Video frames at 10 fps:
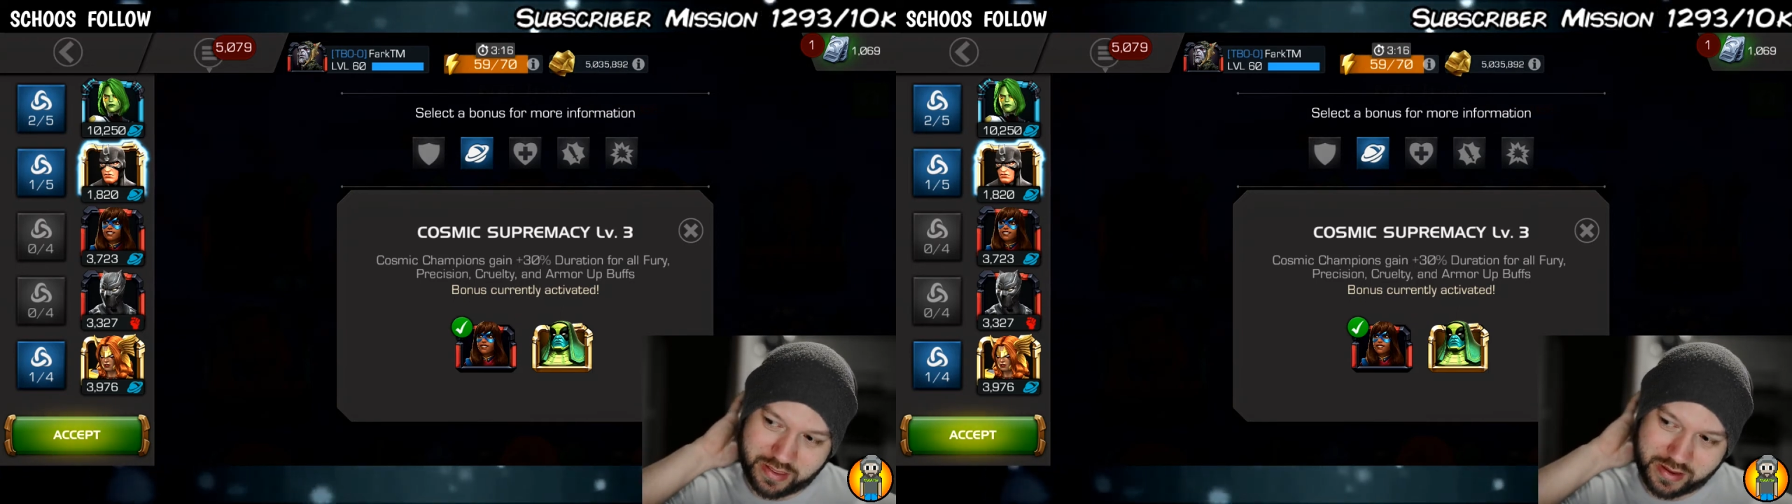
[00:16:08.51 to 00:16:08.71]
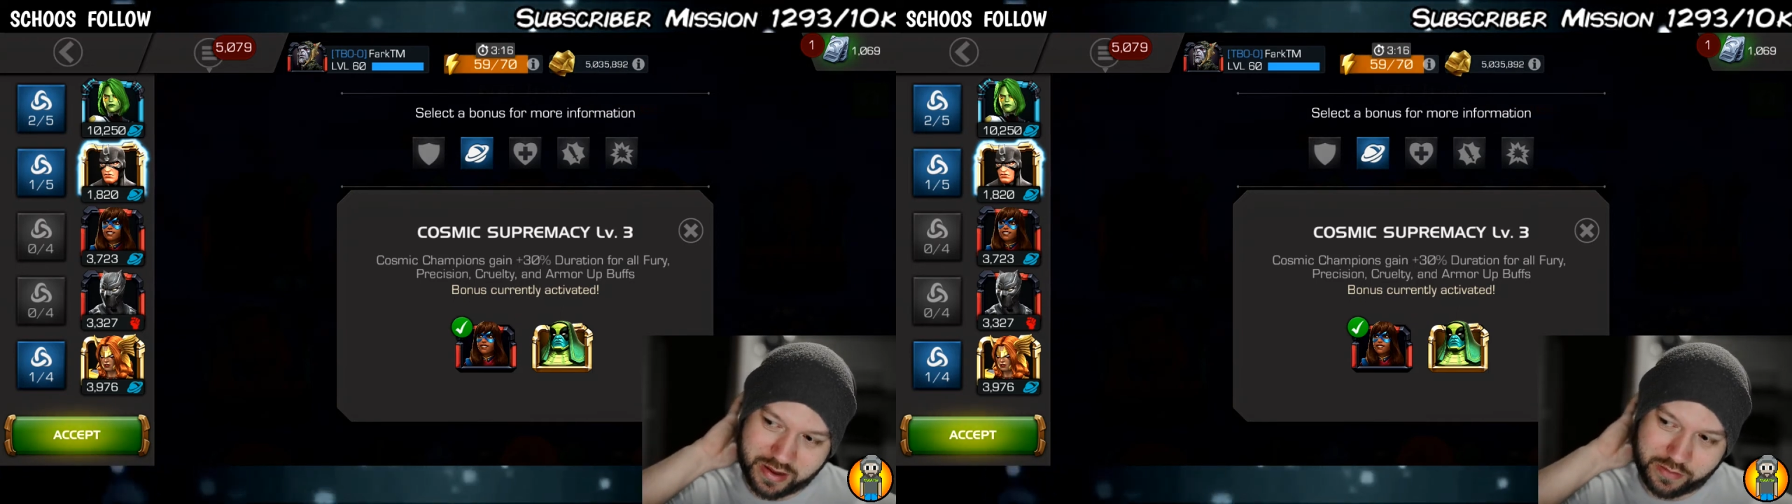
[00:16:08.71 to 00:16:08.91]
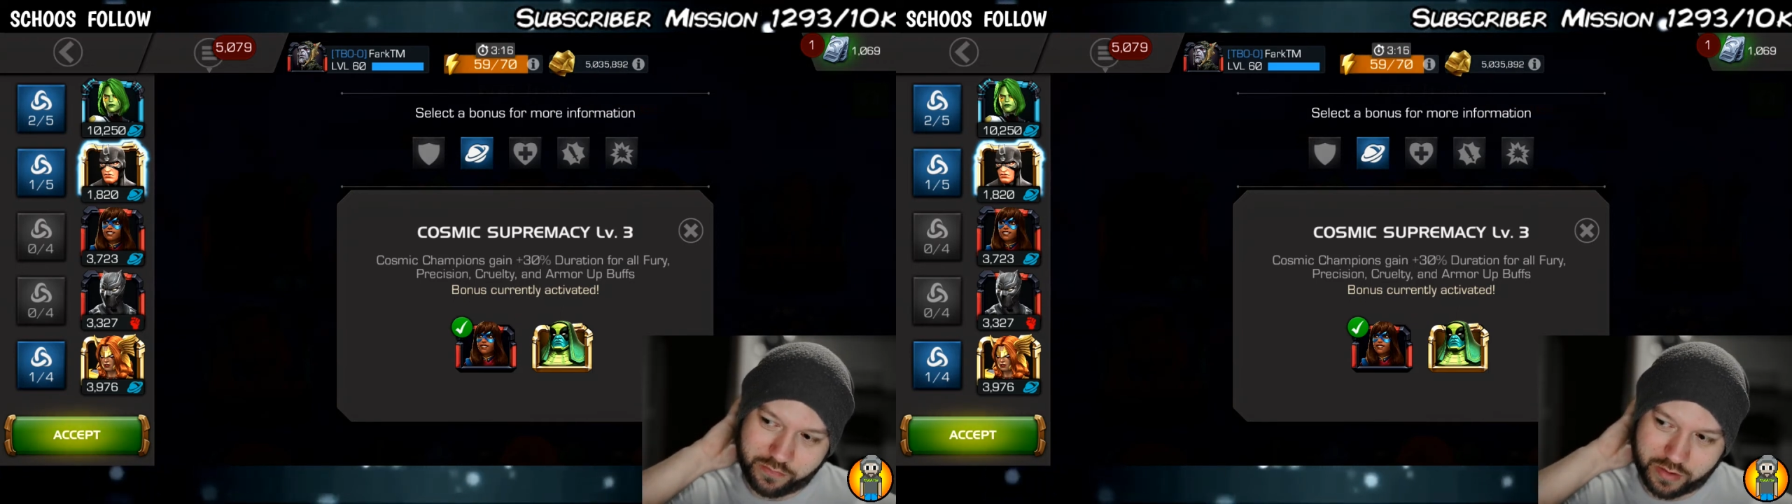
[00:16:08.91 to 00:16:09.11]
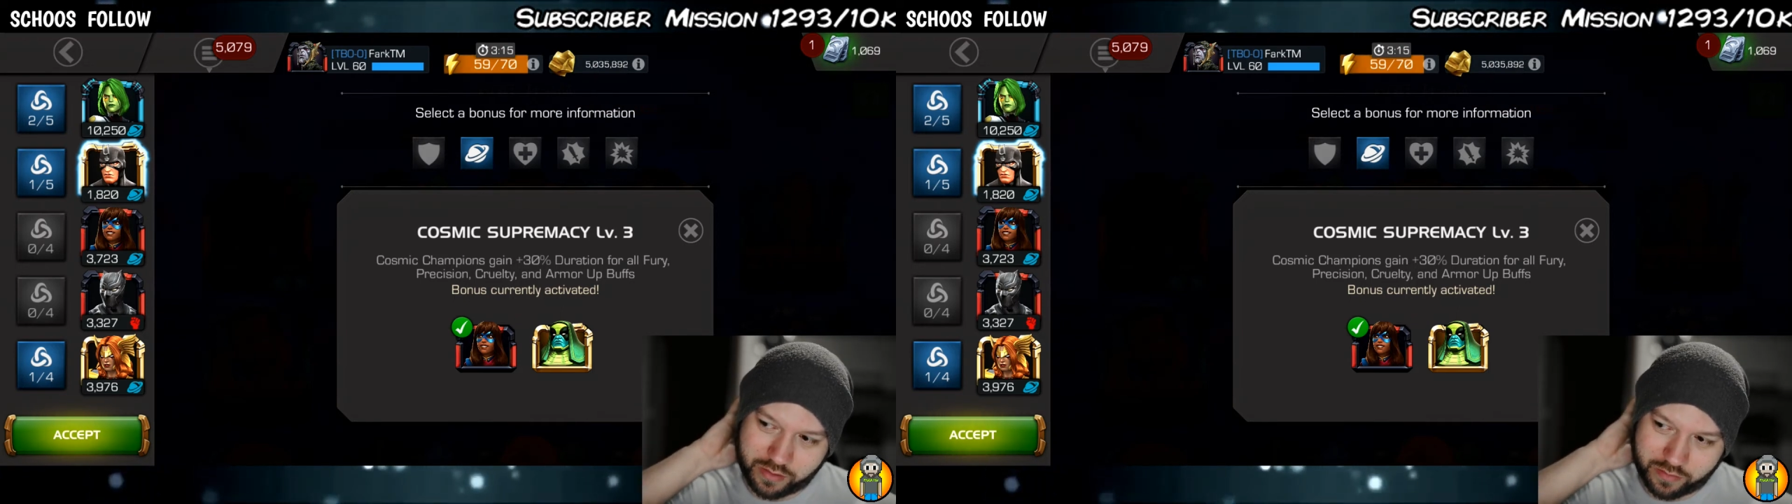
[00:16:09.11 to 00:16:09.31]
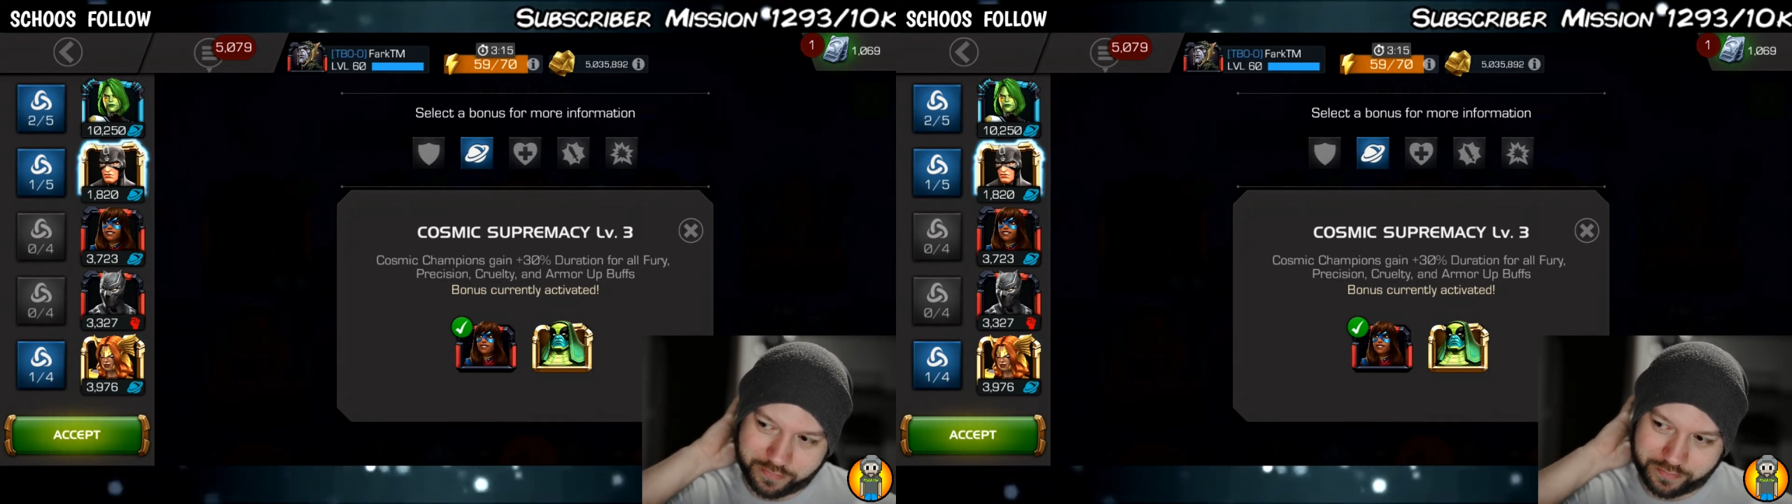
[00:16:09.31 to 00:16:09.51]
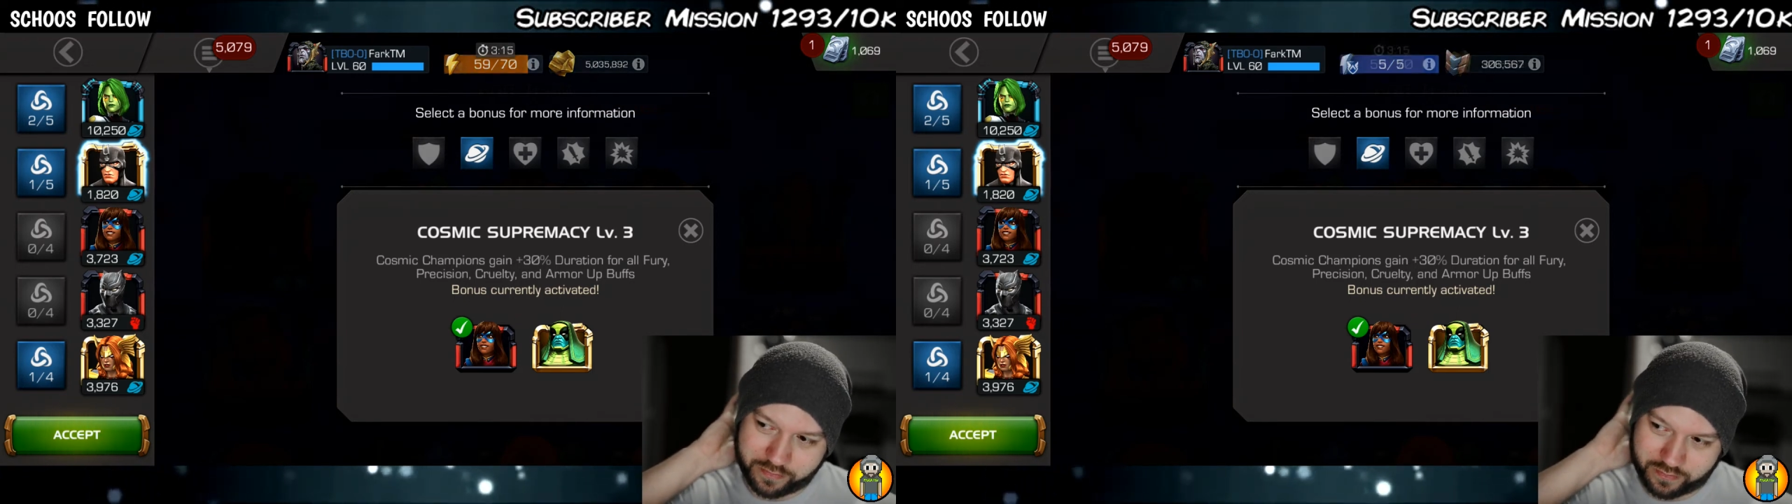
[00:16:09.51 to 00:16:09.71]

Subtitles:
can run off